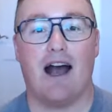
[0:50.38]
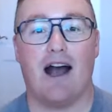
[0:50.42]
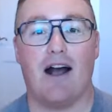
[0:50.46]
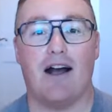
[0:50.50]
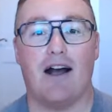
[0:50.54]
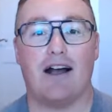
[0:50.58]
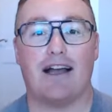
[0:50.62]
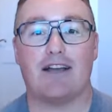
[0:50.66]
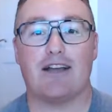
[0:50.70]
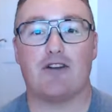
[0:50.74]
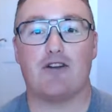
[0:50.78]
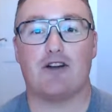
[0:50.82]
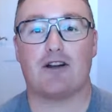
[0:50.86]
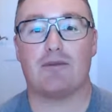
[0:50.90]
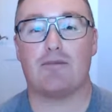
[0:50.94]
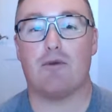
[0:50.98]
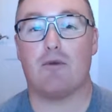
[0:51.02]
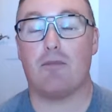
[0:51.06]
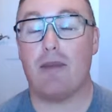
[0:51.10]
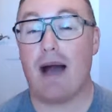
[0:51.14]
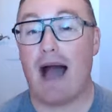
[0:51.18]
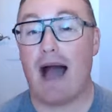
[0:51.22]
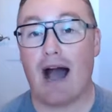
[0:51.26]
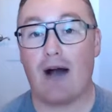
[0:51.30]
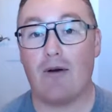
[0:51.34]
incredible
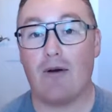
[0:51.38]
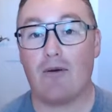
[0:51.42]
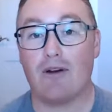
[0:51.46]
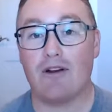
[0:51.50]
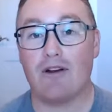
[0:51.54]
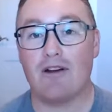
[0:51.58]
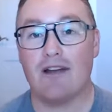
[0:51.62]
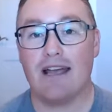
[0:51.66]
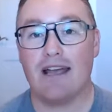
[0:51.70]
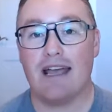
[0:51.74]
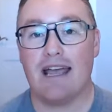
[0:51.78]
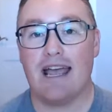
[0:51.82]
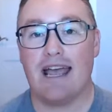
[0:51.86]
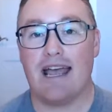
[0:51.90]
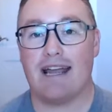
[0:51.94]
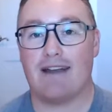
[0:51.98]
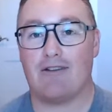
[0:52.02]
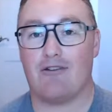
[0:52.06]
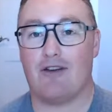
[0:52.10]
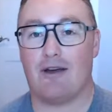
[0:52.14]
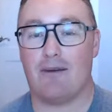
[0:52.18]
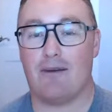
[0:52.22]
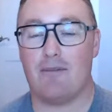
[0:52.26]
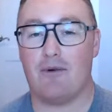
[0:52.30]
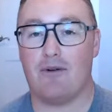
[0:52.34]
power and
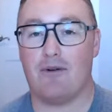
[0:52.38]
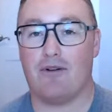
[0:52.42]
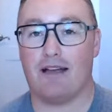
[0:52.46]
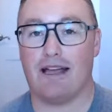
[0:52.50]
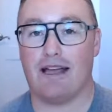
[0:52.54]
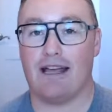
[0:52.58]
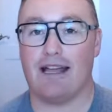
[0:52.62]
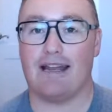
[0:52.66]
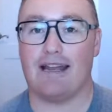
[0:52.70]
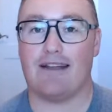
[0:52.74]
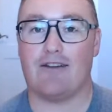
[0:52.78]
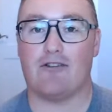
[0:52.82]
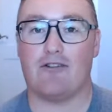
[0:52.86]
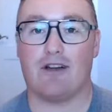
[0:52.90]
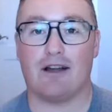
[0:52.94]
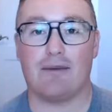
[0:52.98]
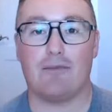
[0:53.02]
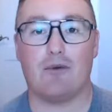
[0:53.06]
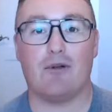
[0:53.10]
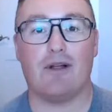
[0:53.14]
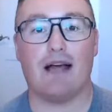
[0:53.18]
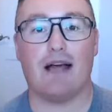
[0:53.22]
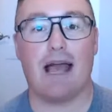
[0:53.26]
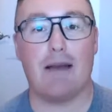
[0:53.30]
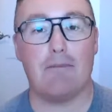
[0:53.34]

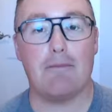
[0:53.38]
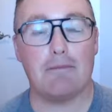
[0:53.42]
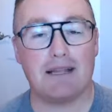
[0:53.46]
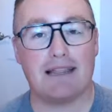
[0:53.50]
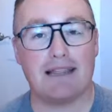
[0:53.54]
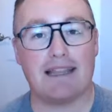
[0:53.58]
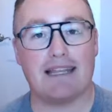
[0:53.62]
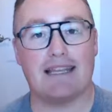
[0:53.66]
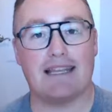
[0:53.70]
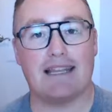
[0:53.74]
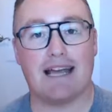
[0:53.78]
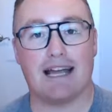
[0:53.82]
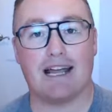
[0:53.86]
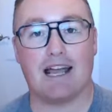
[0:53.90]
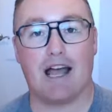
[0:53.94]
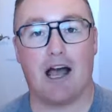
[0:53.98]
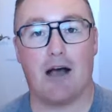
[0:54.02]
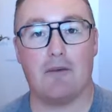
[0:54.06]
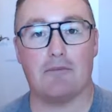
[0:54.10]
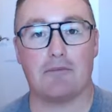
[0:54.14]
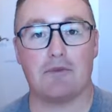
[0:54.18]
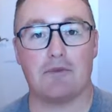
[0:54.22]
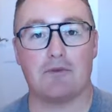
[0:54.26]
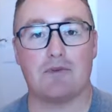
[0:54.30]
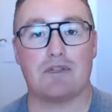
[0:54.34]
incredible empathy that
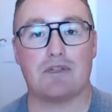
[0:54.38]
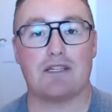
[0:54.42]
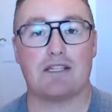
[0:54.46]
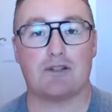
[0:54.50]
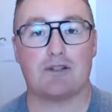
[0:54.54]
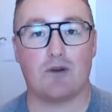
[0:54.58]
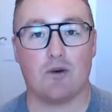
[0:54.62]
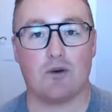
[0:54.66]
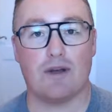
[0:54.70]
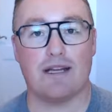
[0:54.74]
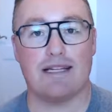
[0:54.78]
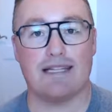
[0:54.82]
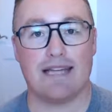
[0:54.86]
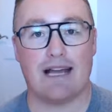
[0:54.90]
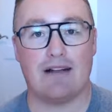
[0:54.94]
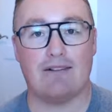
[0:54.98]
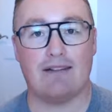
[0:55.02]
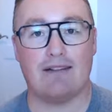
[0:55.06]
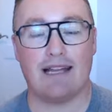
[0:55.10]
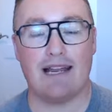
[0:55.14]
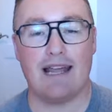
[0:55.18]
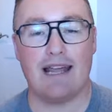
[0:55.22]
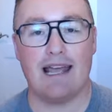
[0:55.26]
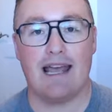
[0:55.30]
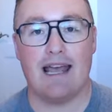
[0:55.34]
comes with
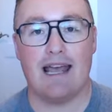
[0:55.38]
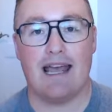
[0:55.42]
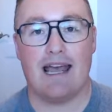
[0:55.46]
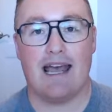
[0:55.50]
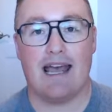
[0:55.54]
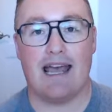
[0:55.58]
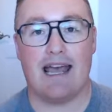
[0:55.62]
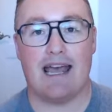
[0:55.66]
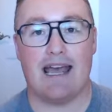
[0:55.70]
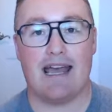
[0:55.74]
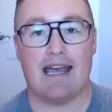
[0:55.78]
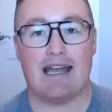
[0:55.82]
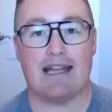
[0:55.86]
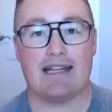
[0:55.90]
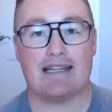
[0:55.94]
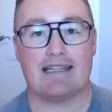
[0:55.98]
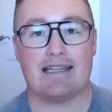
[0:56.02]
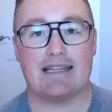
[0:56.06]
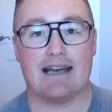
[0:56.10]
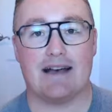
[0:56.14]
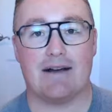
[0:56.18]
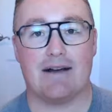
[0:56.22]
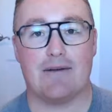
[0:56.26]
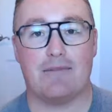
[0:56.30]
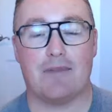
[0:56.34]
storytelling, and
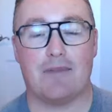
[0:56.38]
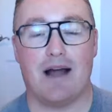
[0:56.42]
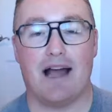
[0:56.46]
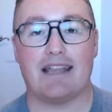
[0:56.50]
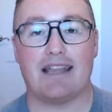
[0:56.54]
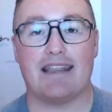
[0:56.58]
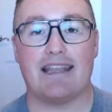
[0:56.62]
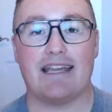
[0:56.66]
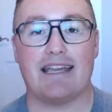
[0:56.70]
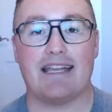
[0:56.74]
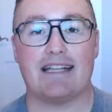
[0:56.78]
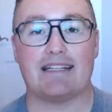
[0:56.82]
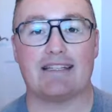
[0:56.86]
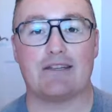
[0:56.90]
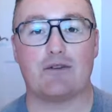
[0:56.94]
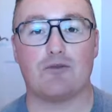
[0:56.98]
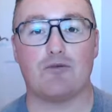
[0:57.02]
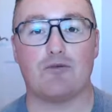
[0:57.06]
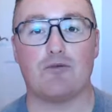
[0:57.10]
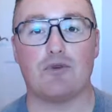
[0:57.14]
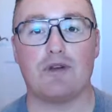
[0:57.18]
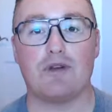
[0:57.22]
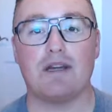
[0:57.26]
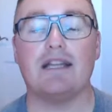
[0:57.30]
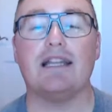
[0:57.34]
I think it's a
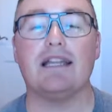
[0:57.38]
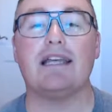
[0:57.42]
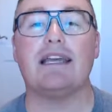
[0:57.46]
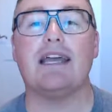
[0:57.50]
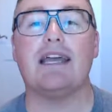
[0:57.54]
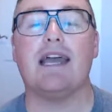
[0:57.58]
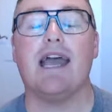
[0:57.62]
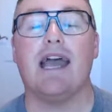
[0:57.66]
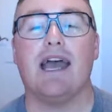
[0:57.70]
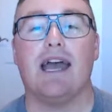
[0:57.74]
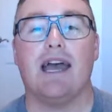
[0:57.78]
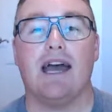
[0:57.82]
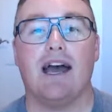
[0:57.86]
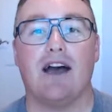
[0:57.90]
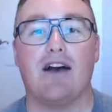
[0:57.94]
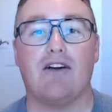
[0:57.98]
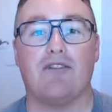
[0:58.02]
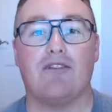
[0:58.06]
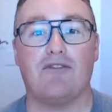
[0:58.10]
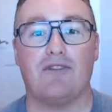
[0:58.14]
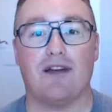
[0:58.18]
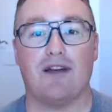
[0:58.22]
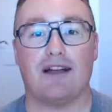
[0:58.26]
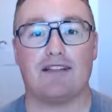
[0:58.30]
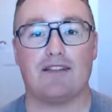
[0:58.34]
really
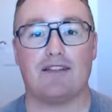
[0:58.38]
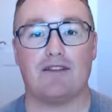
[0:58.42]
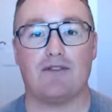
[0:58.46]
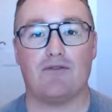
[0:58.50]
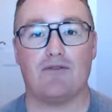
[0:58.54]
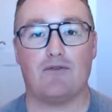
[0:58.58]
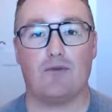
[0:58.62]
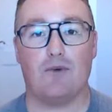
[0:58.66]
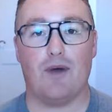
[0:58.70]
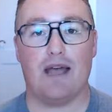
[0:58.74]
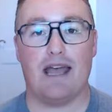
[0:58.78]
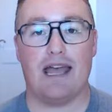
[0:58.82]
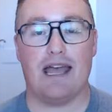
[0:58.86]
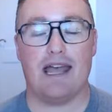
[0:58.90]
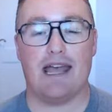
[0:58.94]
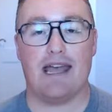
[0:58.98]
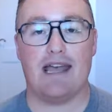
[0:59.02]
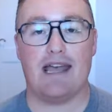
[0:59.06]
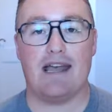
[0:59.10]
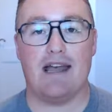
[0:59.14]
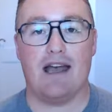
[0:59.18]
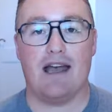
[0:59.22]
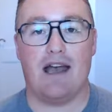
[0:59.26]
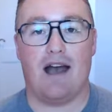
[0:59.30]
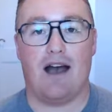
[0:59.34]
effective
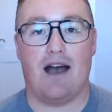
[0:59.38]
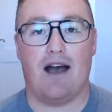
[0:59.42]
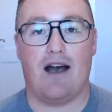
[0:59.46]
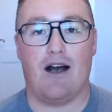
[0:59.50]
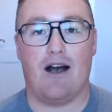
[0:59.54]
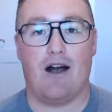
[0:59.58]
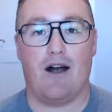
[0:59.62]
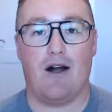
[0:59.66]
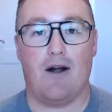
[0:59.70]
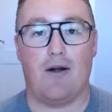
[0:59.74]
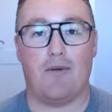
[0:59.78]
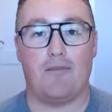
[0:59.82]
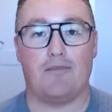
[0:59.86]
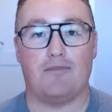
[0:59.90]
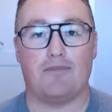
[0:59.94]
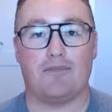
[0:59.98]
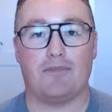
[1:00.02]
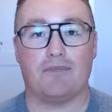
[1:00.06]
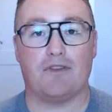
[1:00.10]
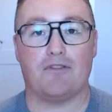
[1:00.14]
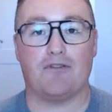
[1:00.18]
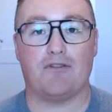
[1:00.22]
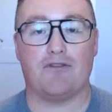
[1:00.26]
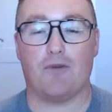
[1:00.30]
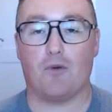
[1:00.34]
way
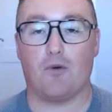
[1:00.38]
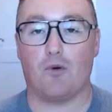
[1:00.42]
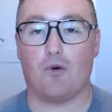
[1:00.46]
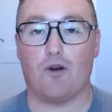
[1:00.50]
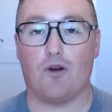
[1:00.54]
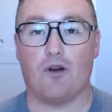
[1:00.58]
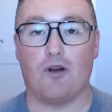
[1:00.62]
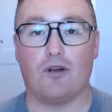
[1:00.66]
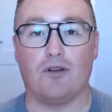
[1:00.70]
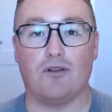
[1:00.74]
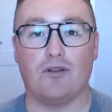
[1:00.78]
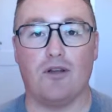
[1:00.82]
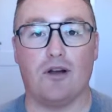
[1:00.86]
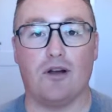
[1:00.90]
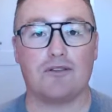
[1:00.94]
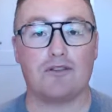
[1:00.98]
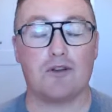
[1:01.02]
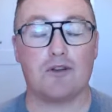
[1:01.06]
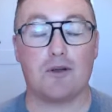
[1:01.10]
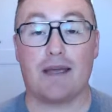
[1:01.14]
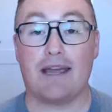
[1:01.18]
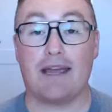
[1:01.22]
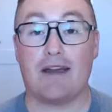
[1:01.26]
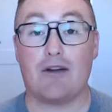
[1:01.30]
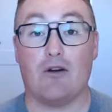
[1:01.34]
for
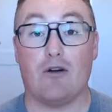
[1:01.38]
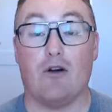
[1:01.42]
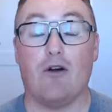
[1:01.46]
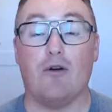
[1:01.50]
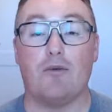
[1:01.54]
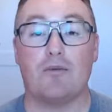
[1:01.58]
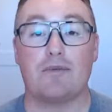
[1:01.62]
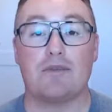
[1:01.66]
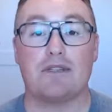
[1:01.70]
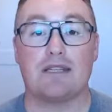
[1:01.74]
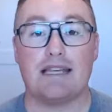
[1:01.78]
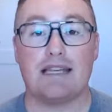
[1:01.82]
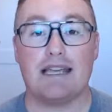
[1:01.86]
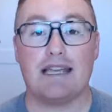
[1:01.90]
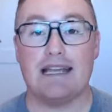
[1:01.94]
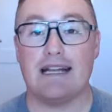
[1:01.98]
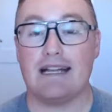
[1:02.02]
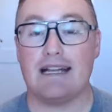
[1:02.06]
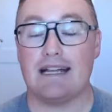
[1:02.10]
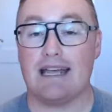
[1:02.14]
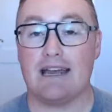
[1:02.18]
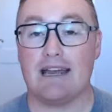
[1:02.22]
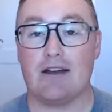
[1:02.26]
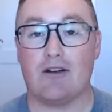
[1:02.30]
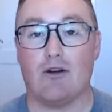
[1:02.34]
long-term care homes, Eden
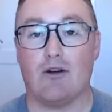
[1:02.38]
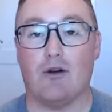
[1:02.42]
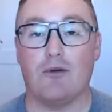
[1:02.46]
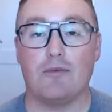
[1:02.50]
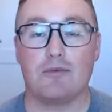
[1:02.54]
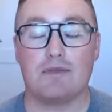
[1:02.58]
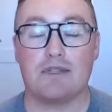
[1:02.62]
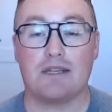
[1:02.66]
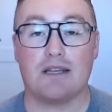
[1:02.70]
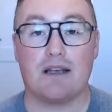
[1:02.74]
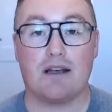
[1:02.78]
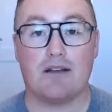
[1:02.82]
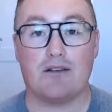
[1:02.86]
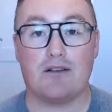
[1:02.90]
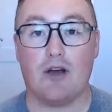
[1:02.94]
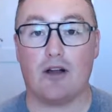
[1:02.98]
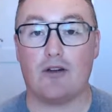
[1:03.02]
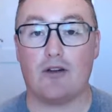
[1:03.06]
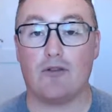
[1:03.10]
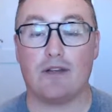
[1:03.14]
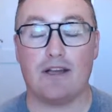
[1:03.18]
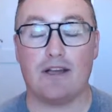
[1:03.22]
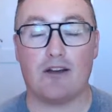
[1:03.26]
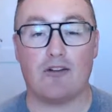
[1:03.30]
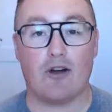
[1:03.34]
care homes, not
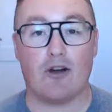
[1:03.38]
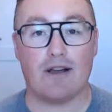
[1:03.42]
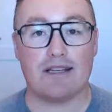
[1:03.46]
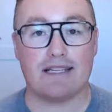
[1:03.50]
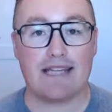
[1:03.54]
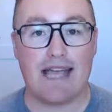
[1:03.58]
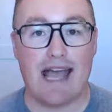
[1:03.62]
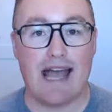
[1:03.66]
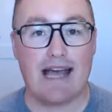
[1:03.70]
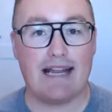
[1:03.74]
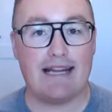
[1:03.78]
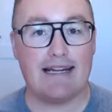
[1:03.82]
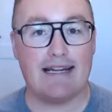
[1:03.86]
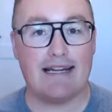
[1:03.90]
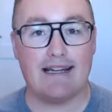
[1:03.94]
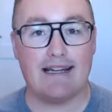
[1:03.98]
only across Canada and